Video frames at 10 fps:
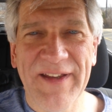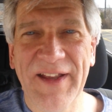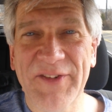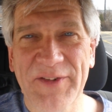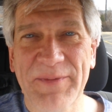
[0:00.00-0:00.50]

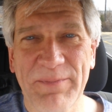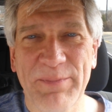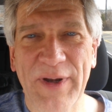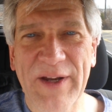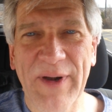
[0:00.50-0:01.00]
It's
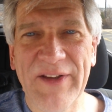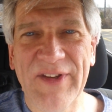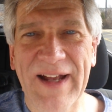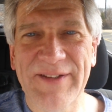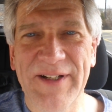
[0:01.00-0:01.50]
pretty
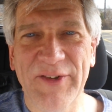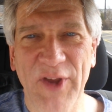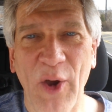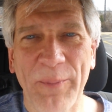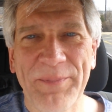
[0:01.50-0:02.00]
crazy out there.
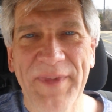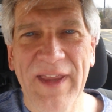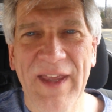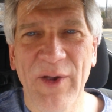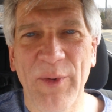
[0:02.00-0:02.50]
So
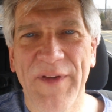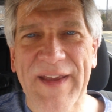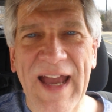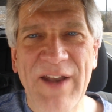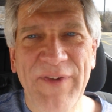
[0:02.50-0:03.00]
we're in
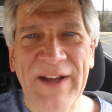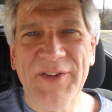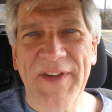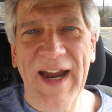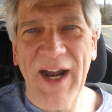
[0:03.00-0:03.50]
the
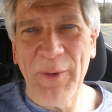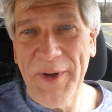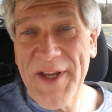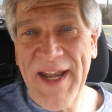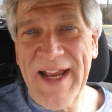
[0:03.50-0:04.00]
confines of the car
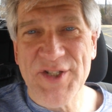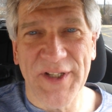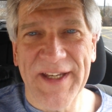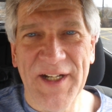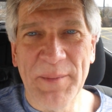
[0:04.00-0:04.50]
where you can
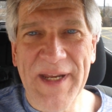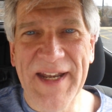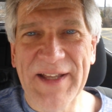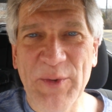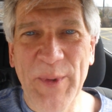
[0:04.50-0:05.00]
actually hear me
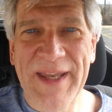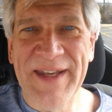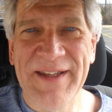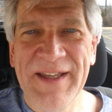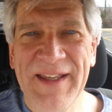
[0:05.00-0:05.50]
and not the
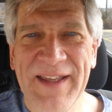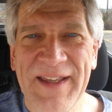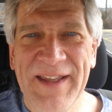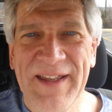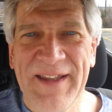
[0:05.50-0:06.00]
wind.
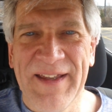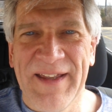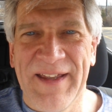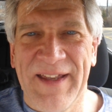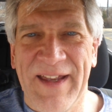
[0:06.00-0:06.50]

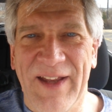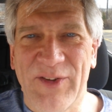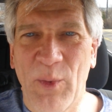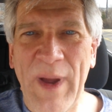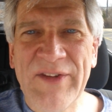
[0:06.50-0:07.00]

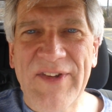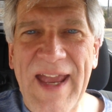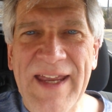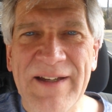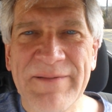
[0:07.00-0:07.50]
It's a
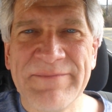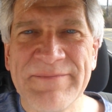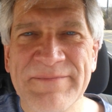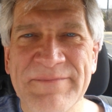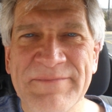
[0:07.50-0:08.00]
Wednesday.
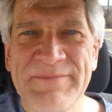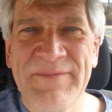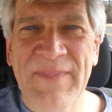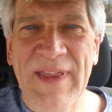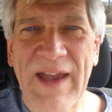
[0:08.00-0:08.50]

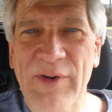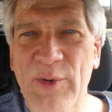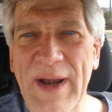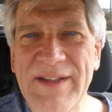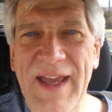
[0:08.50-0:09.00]
Have a
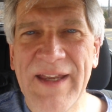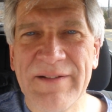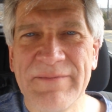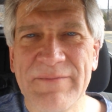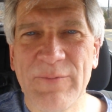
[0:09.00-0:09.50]
great
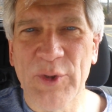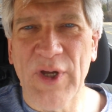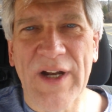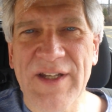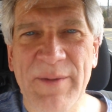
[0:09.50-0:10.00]
day. We'll
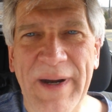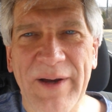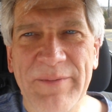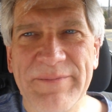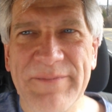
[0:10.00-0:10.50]
talk to you
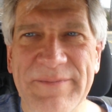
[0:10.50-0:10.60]
tomorrow.